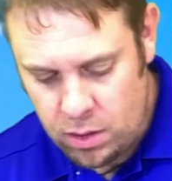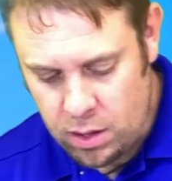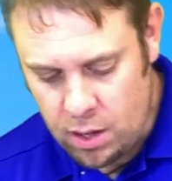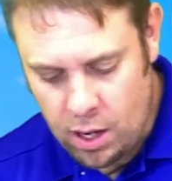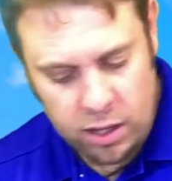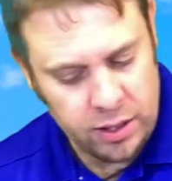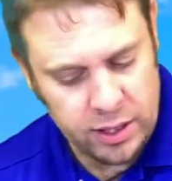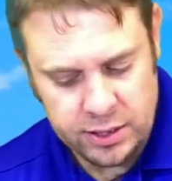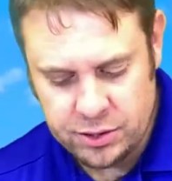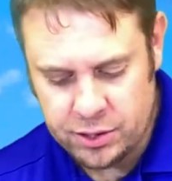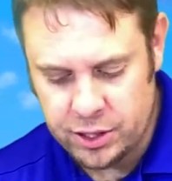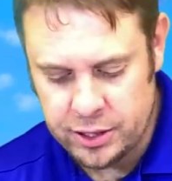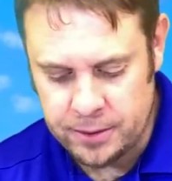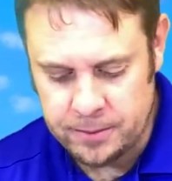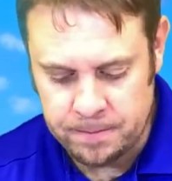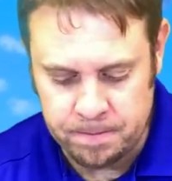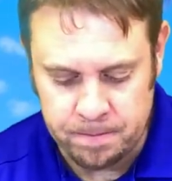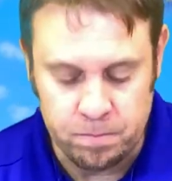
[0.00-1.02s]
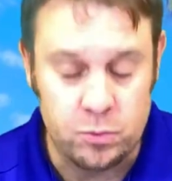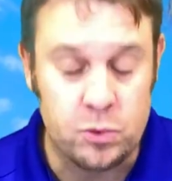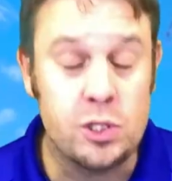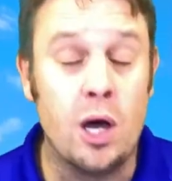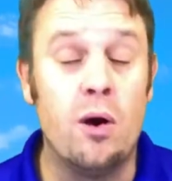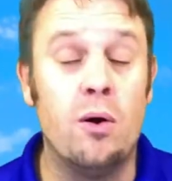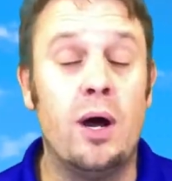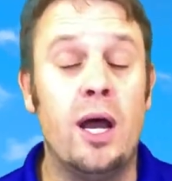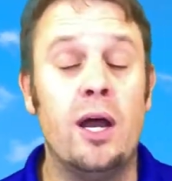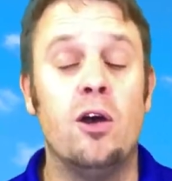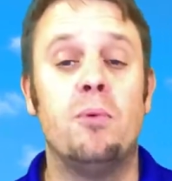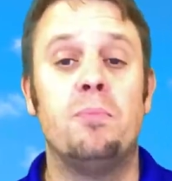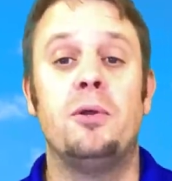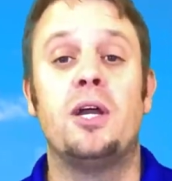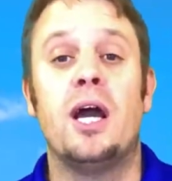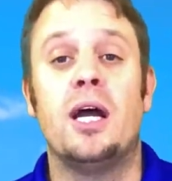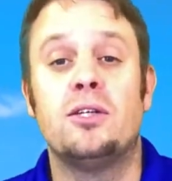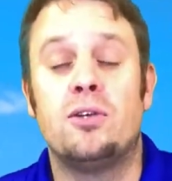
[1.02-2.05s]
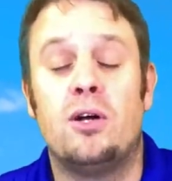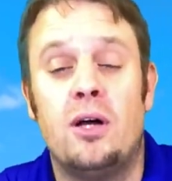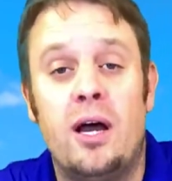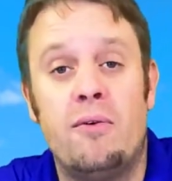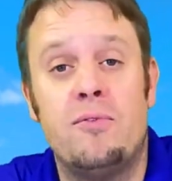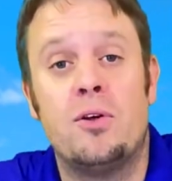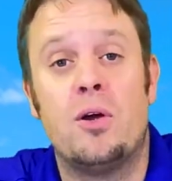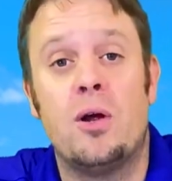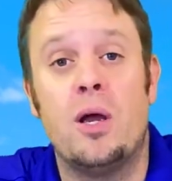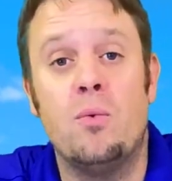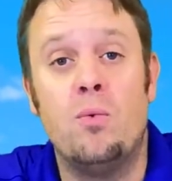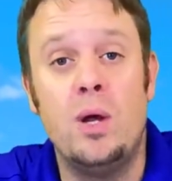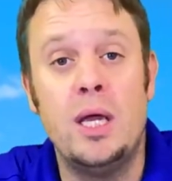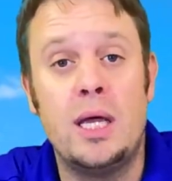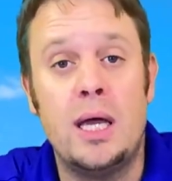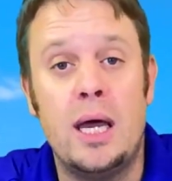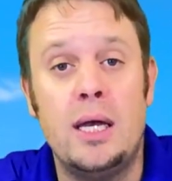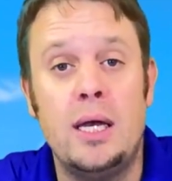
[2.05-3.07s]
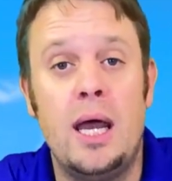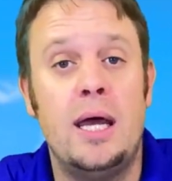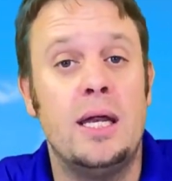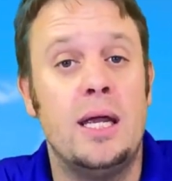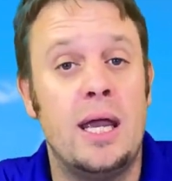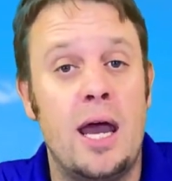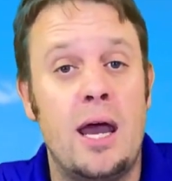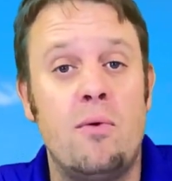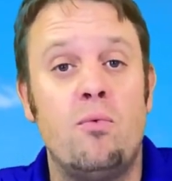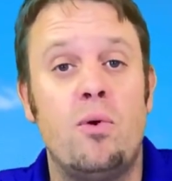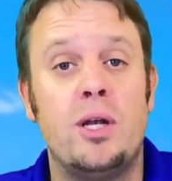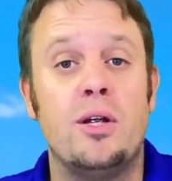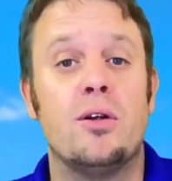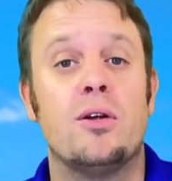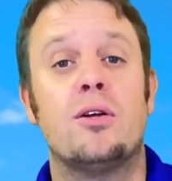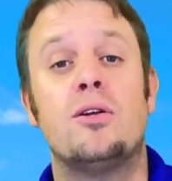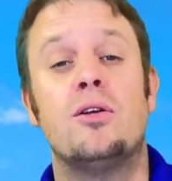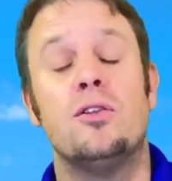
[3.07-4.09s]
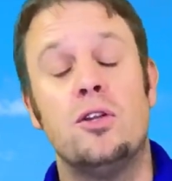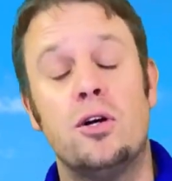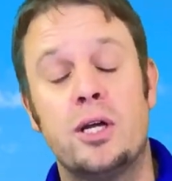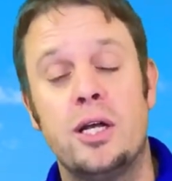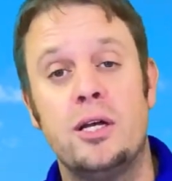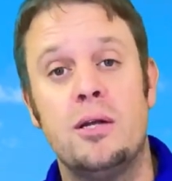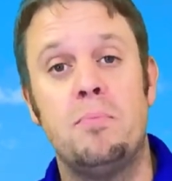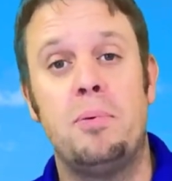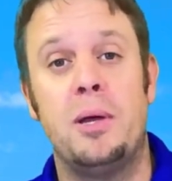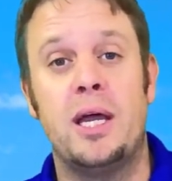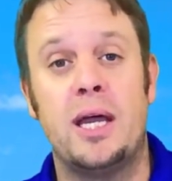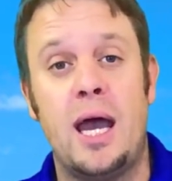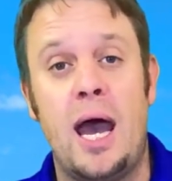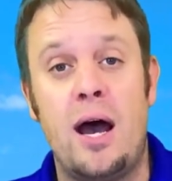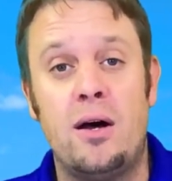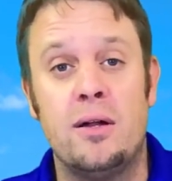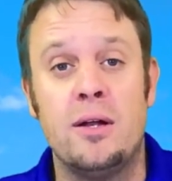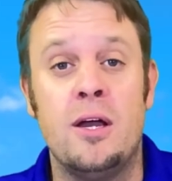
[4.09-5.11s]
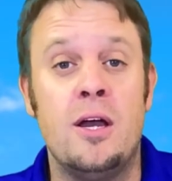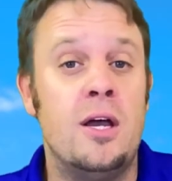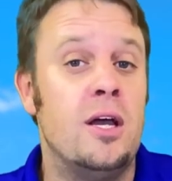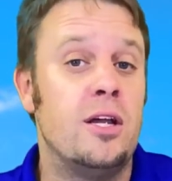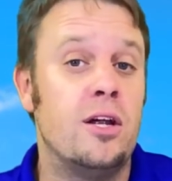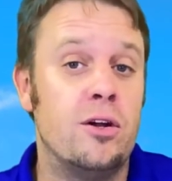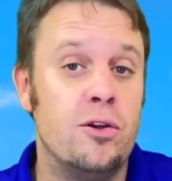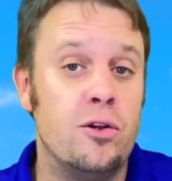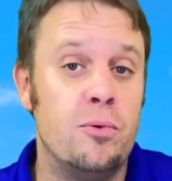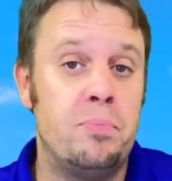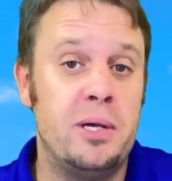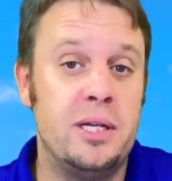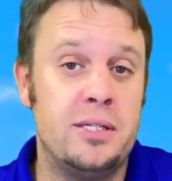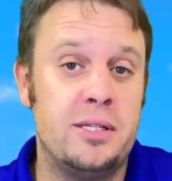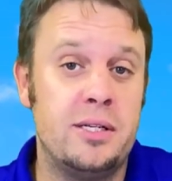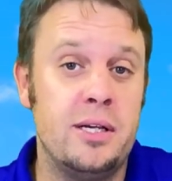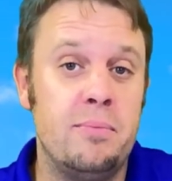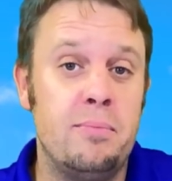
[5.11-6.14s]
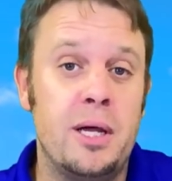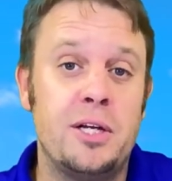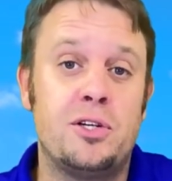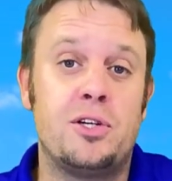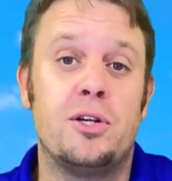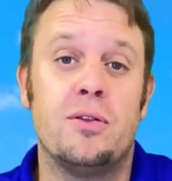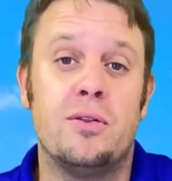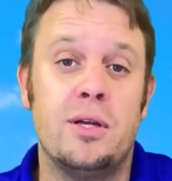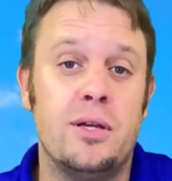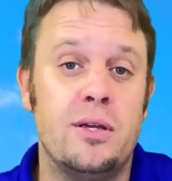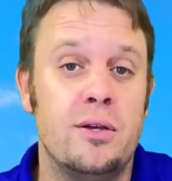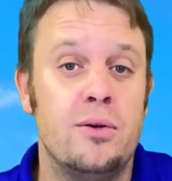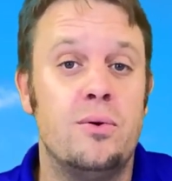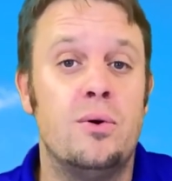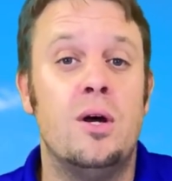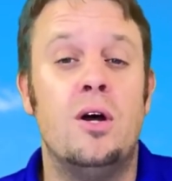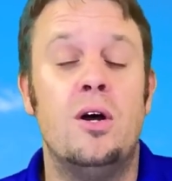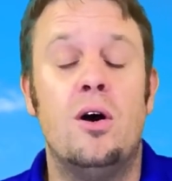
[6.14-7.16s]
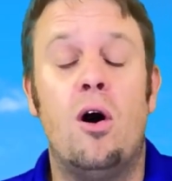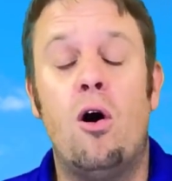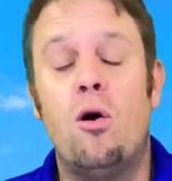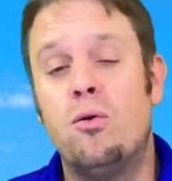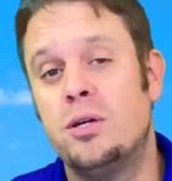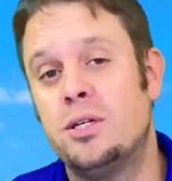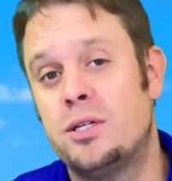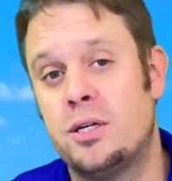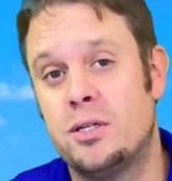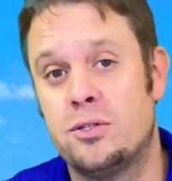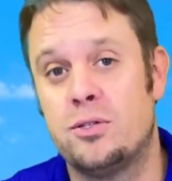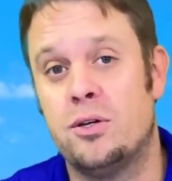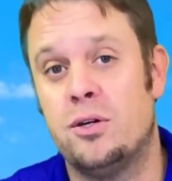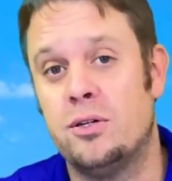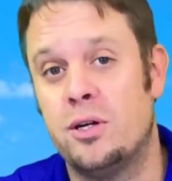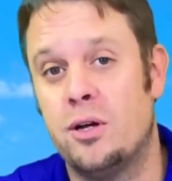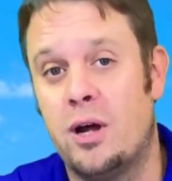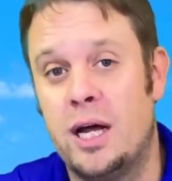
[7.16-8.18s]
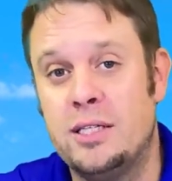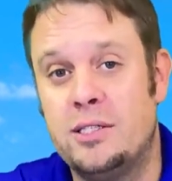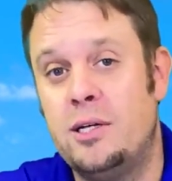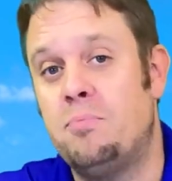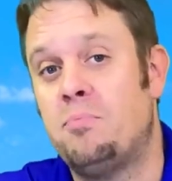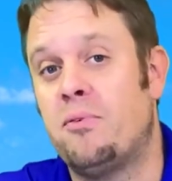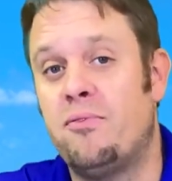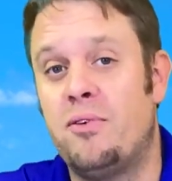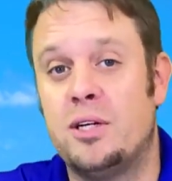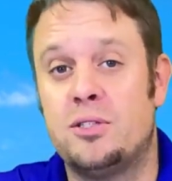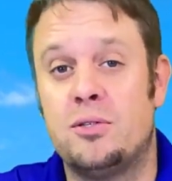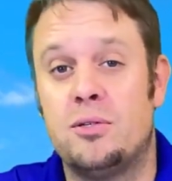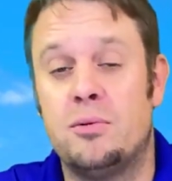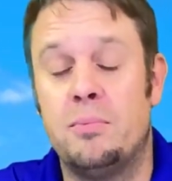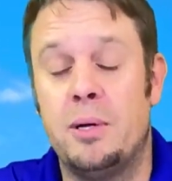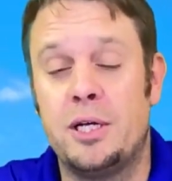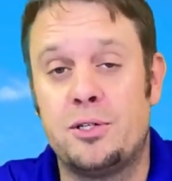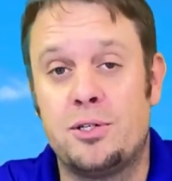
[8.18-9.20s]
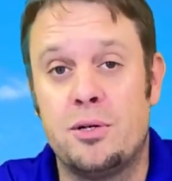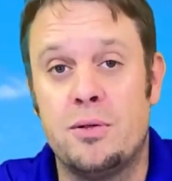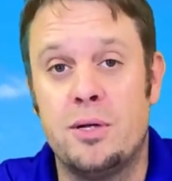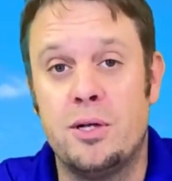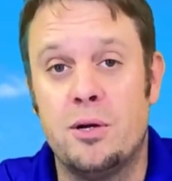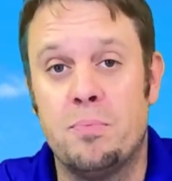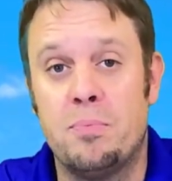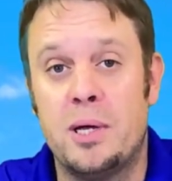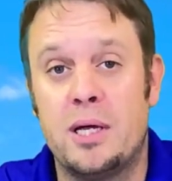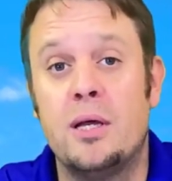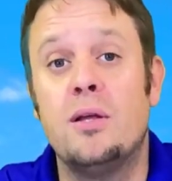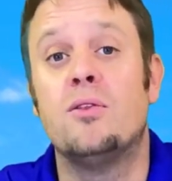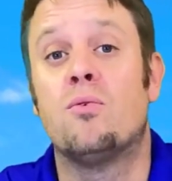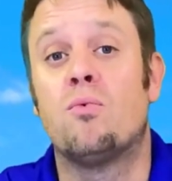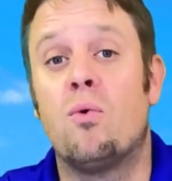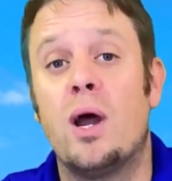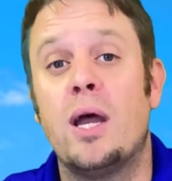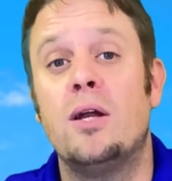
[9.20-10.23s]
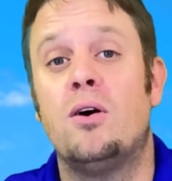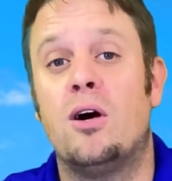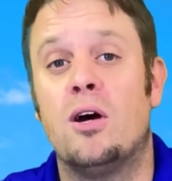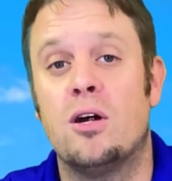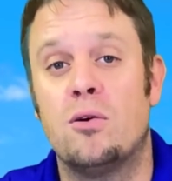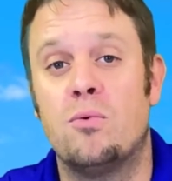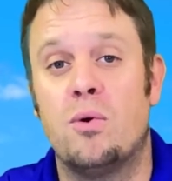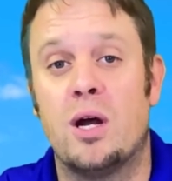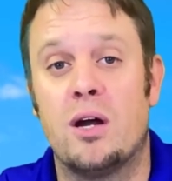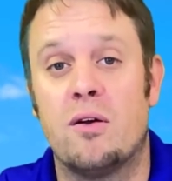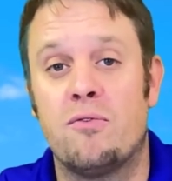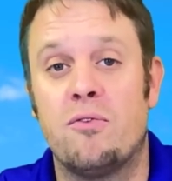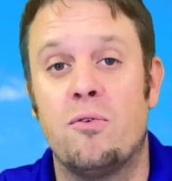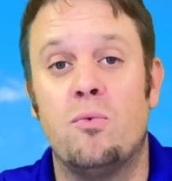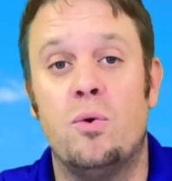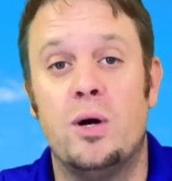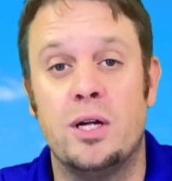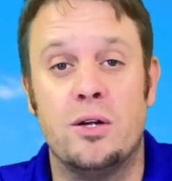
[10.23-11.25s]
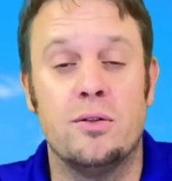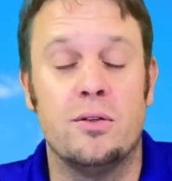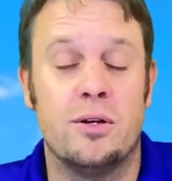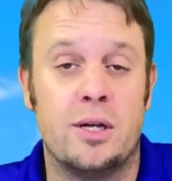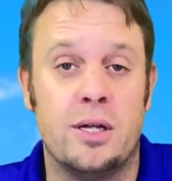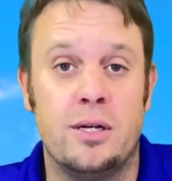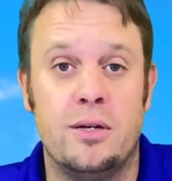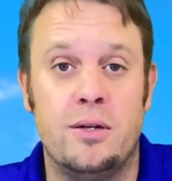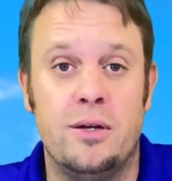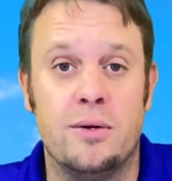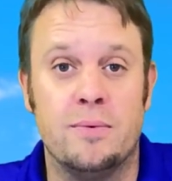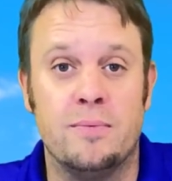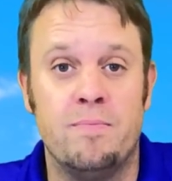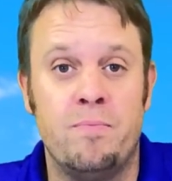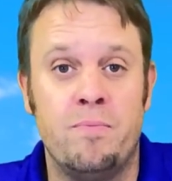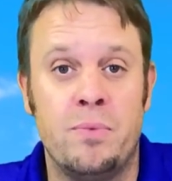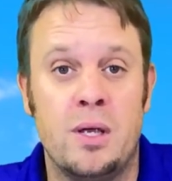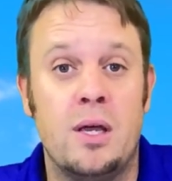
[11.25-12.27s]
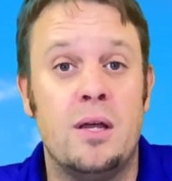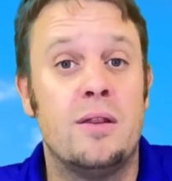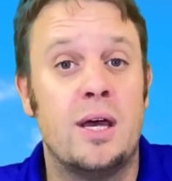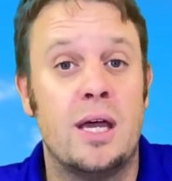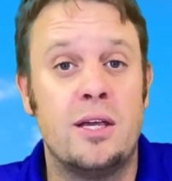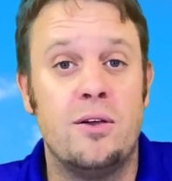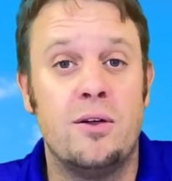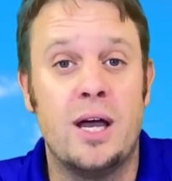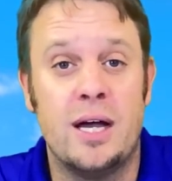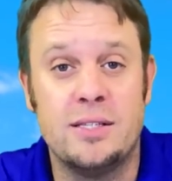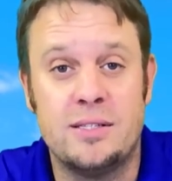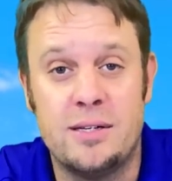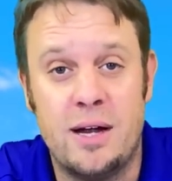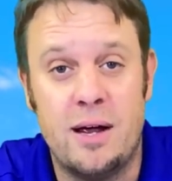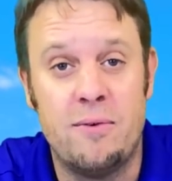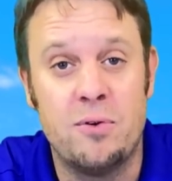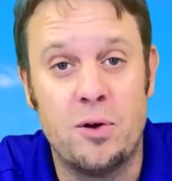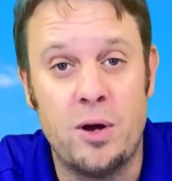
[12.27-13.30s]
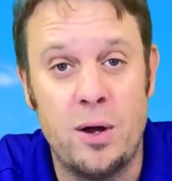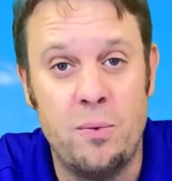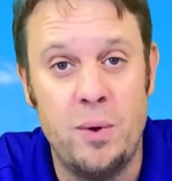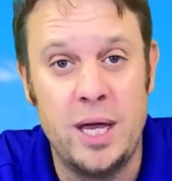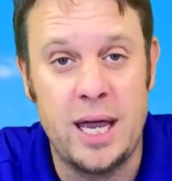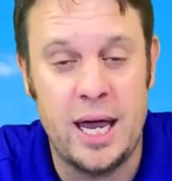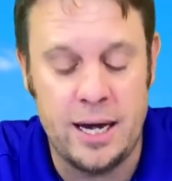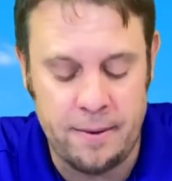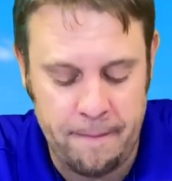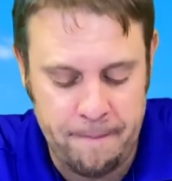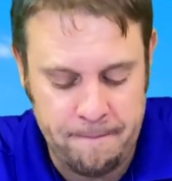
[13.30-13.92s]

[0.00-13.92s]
Oh, that's good. So I hope you guys all have a great weekend. And again, when you're looking to pick out your new PC, make sure that you always consult your IT professional to make sure that you're picking the right hardware for what you're looking to do. And thank you guys and have a great weekend.